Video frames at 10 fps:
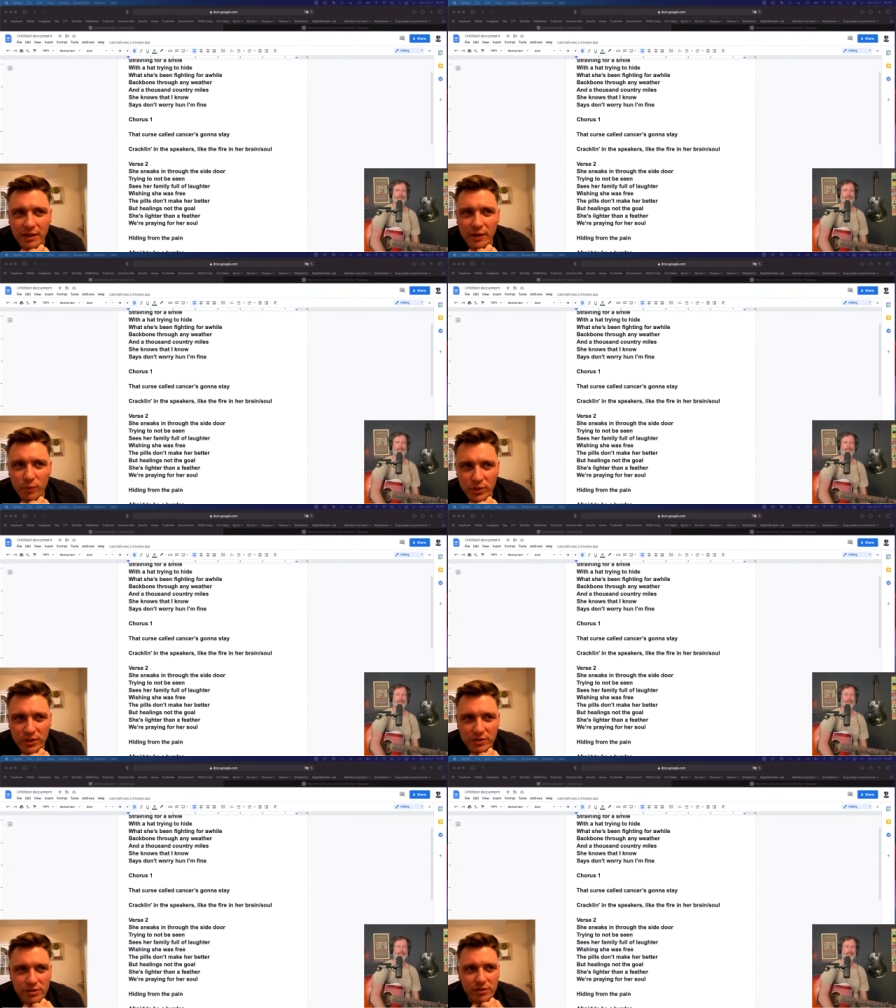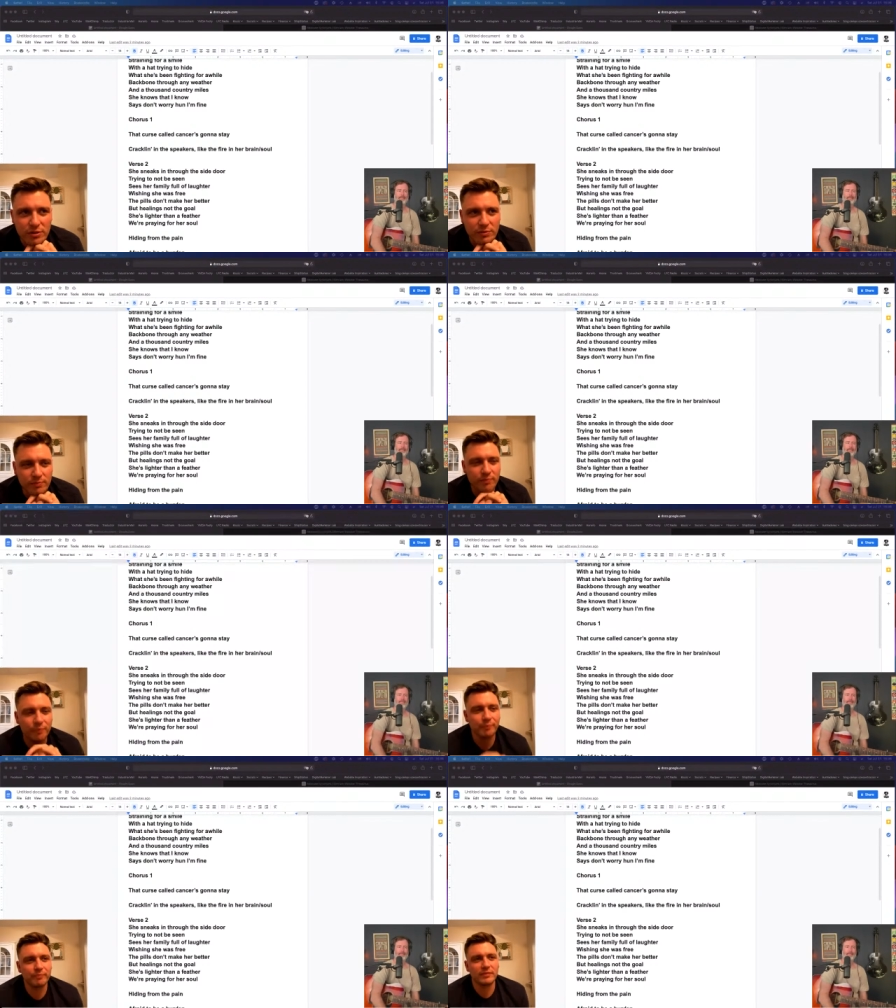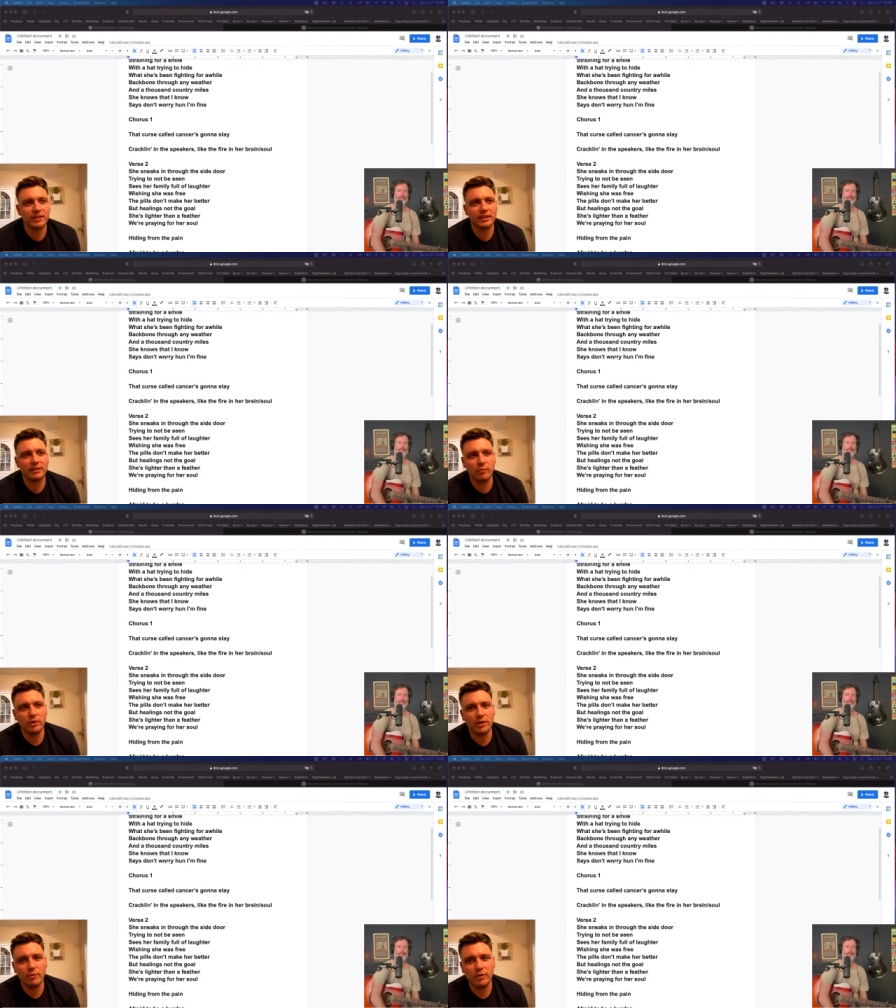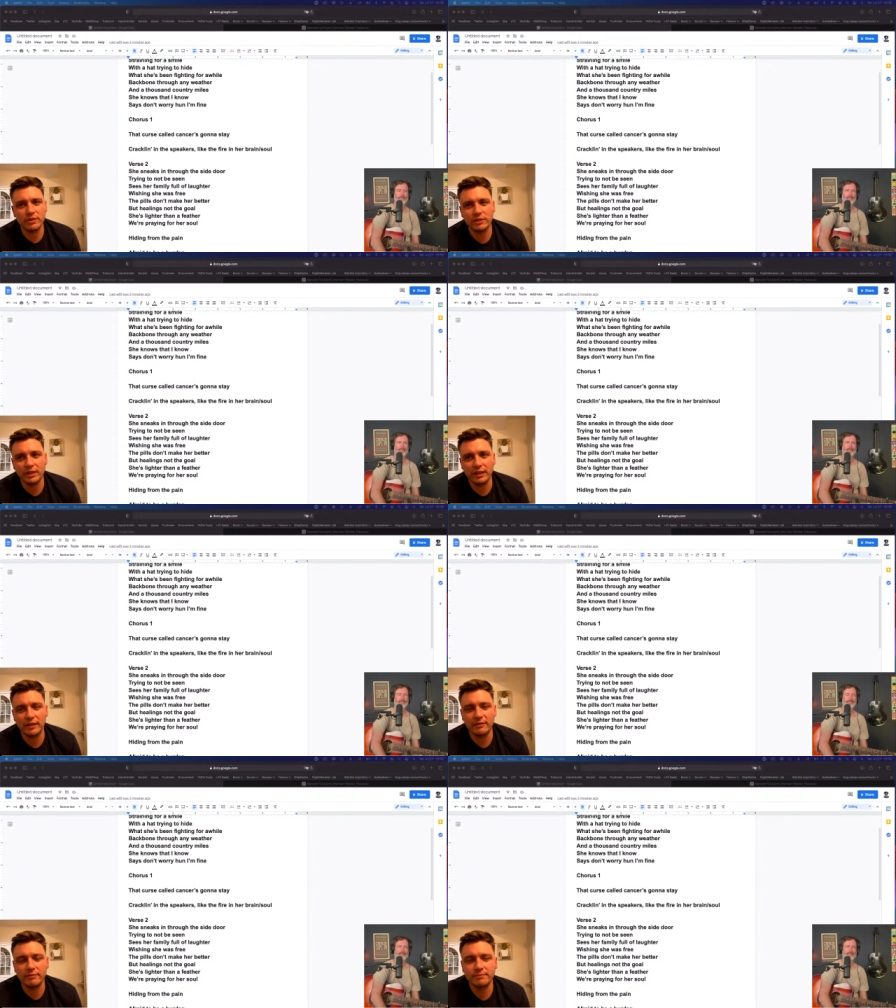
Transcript: I want to what I want to like